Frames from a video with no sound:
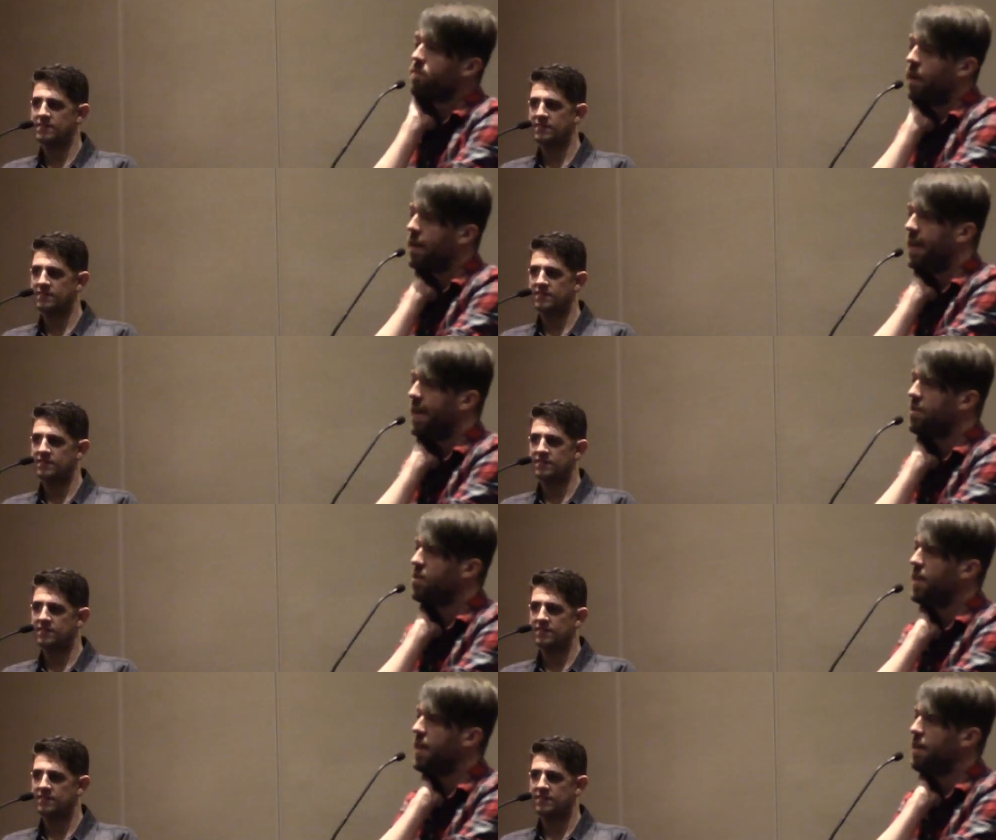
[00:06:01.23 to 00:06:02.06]
Speaker 1: lies. I
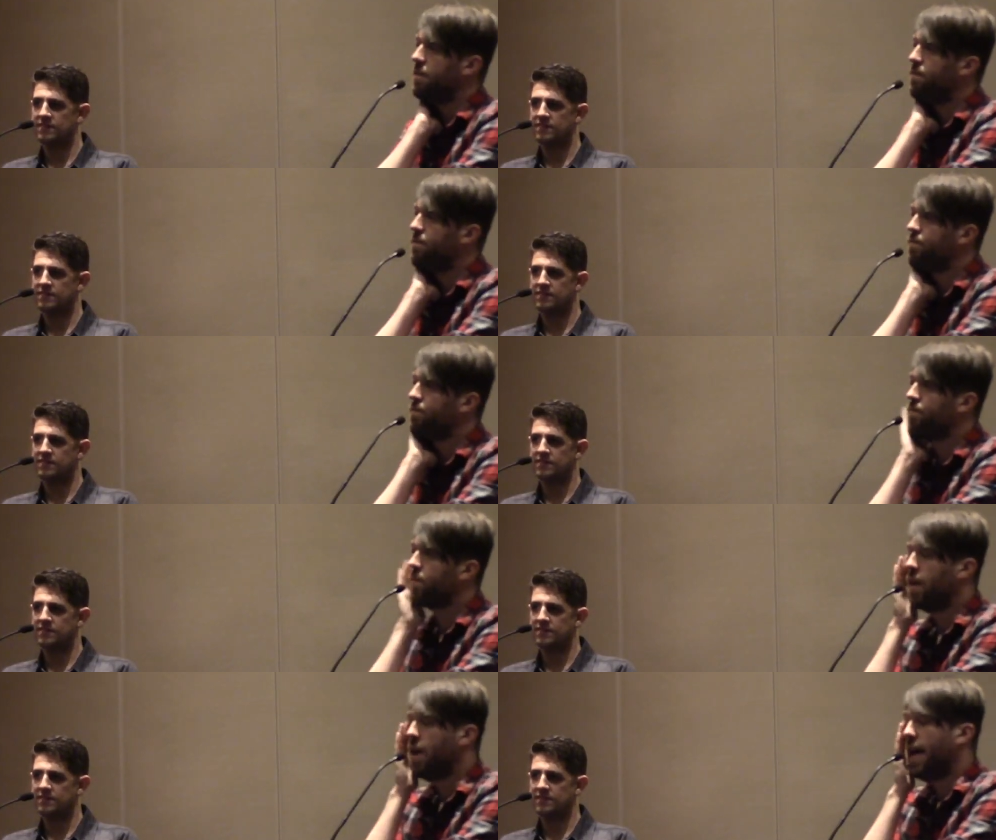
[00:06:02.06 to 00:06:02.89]
guess, yeah.
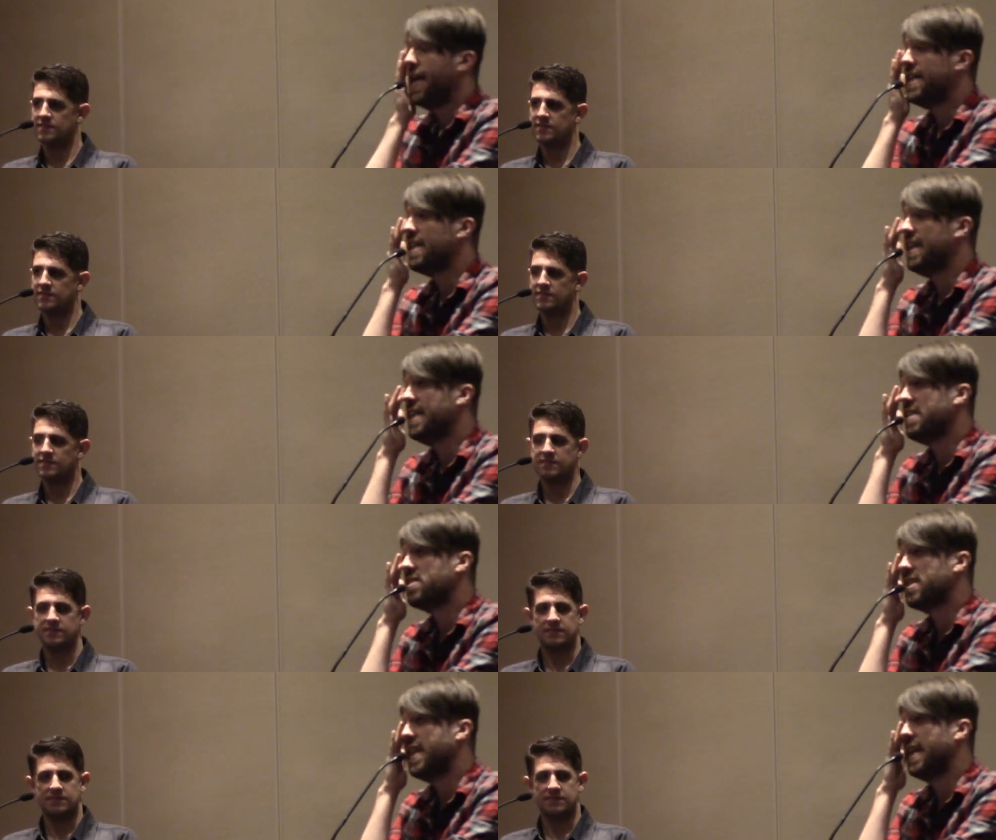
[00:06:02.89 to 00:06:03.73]
It is, it
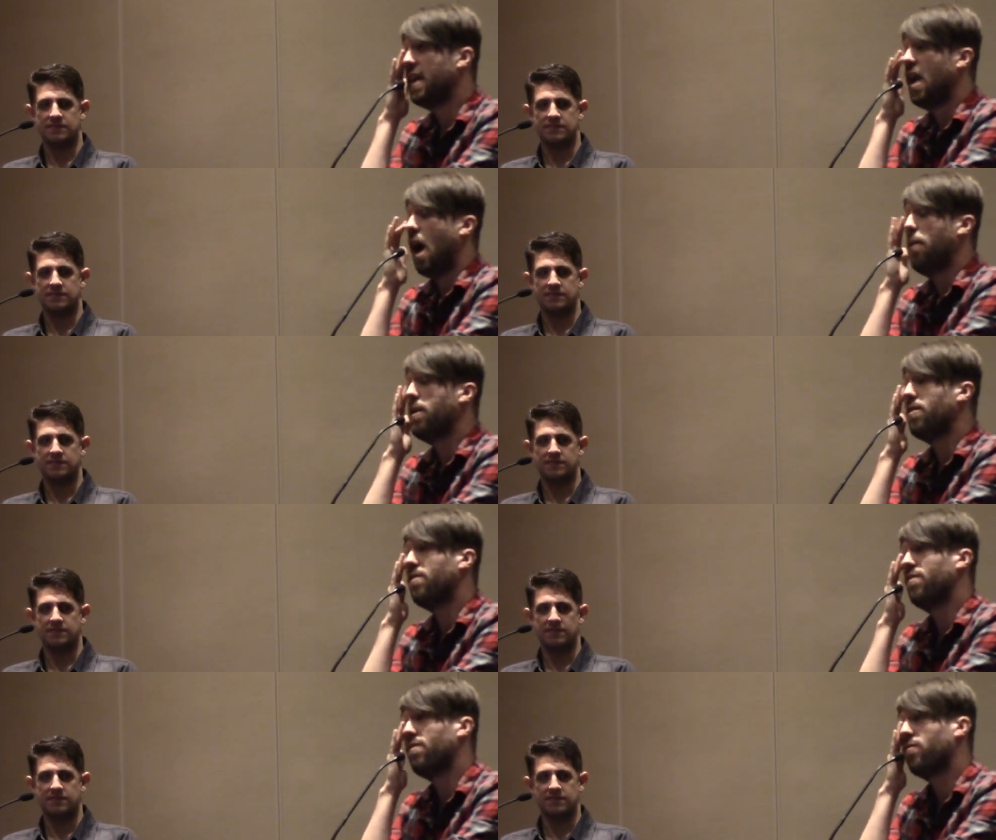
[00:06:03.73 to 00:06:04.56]
is, yeah. I mean,
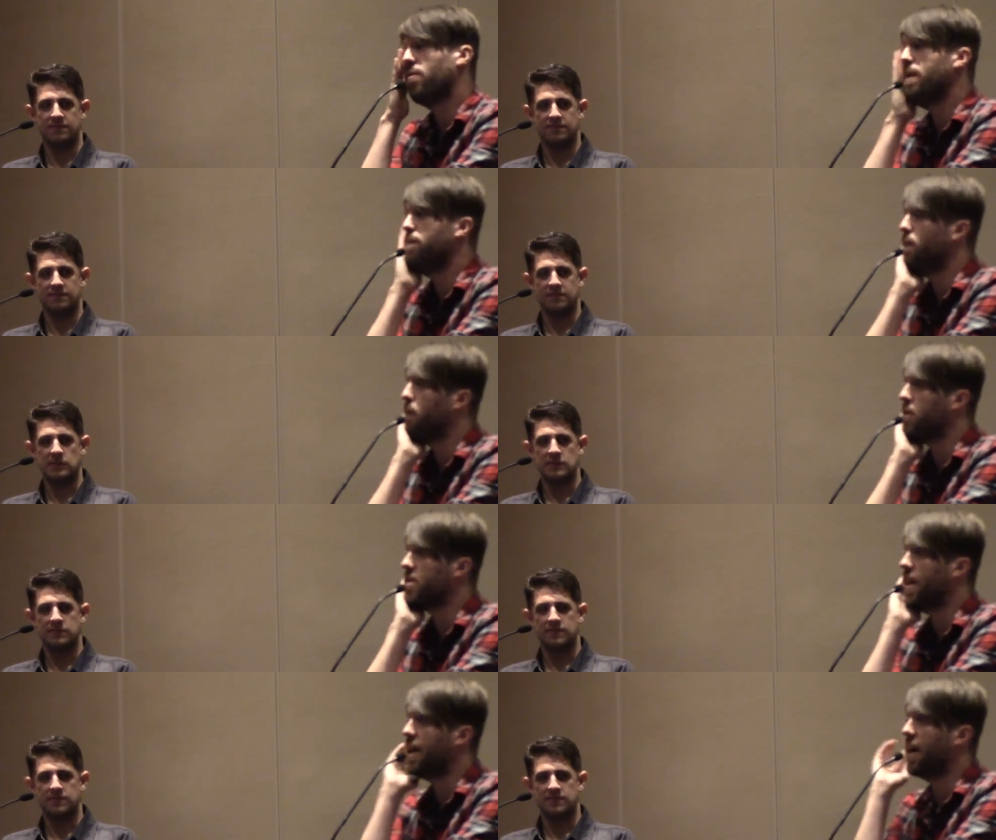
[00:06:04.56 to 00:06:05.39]
uh, for me
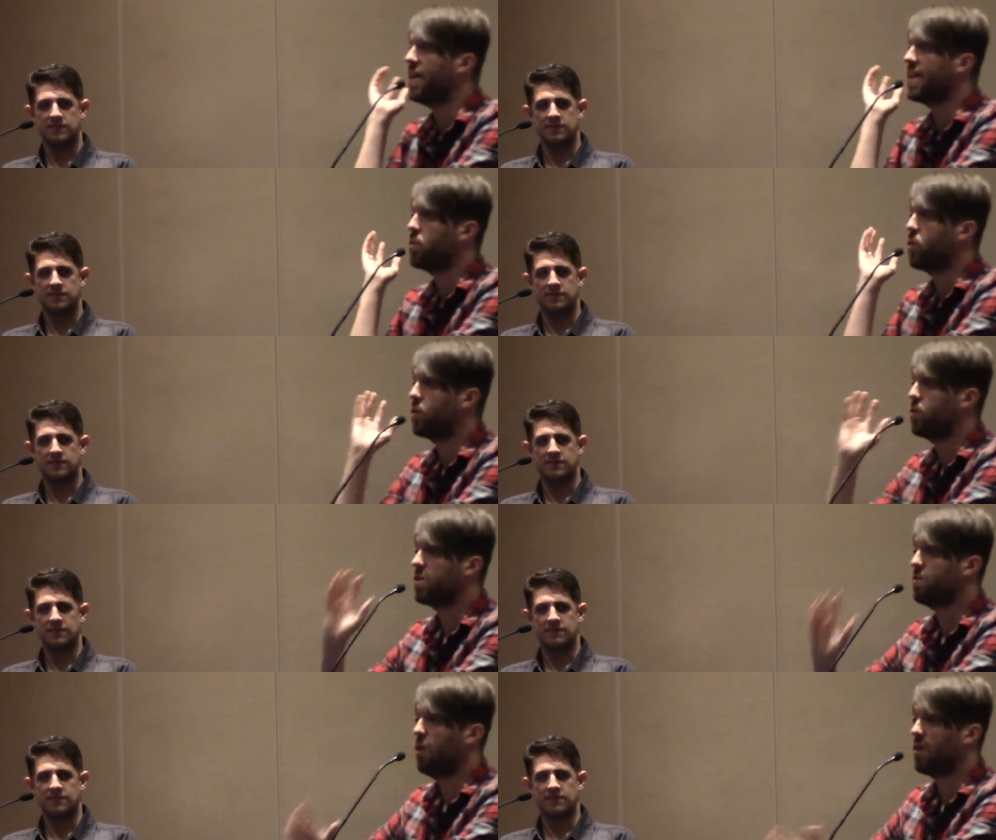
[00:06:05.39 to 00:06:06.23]
personally, I, I, get to work
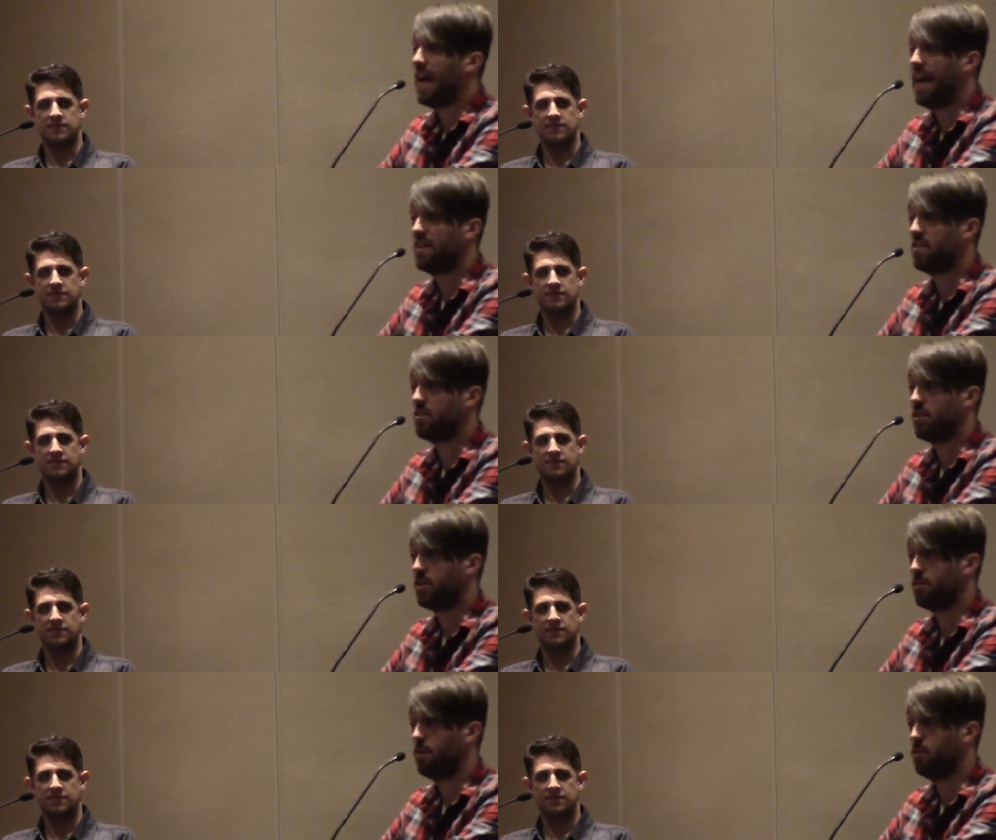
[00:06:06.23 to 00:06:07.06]
with small casts,
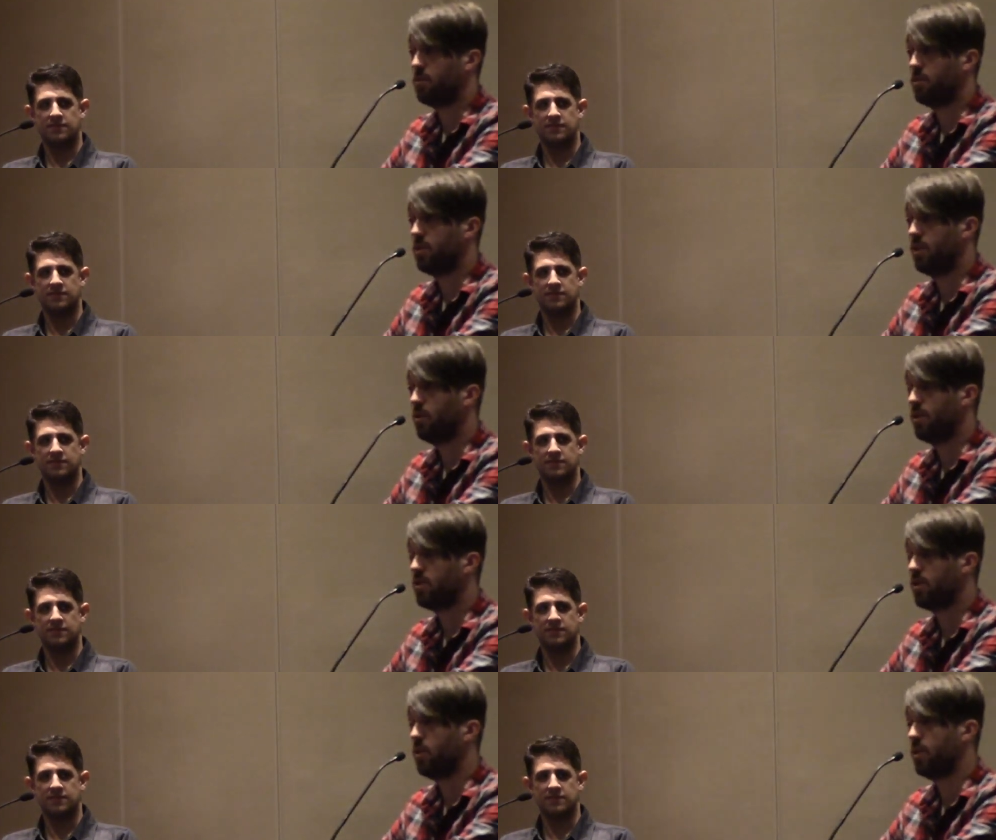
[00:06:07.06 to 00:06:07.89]
I suppose, you know,
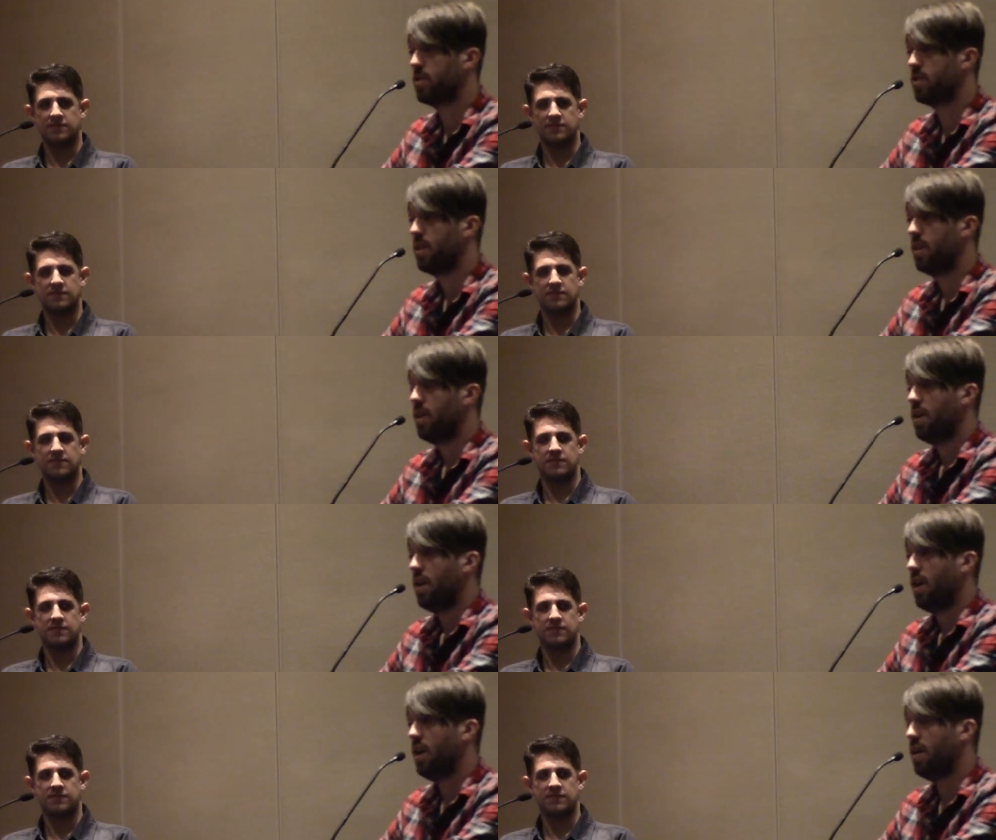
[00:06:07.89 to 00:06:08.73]
and so it's,
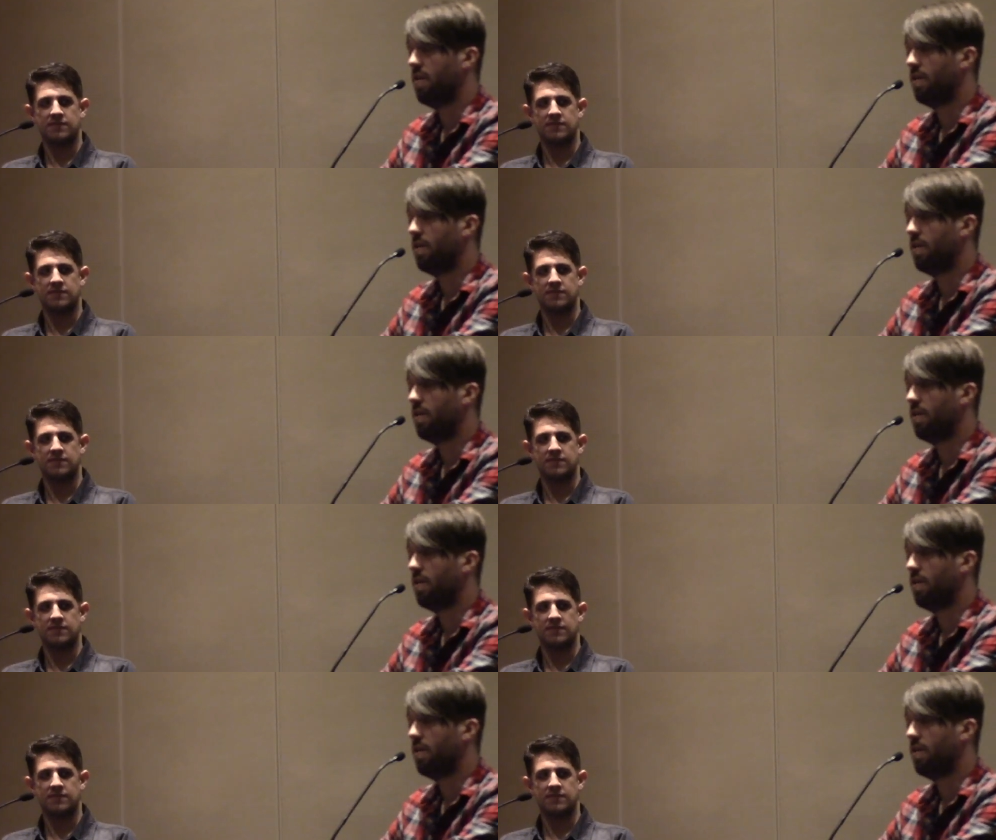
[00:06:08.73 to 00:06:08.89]
it,